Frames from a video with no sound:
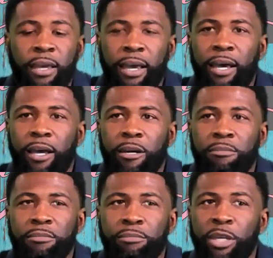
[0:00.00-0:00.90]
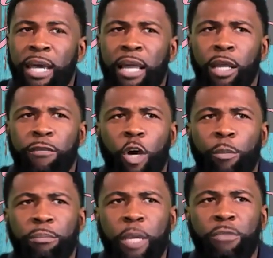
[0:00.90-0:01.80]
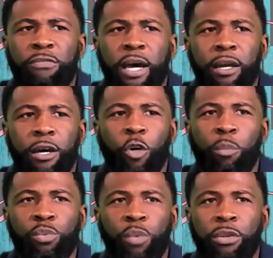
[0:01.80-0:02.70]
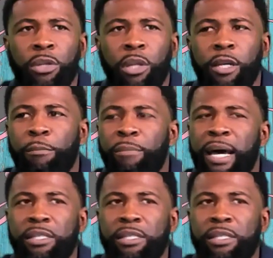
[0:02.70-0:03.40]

But yeah, I love helping people find homes, whether you're looking to buy,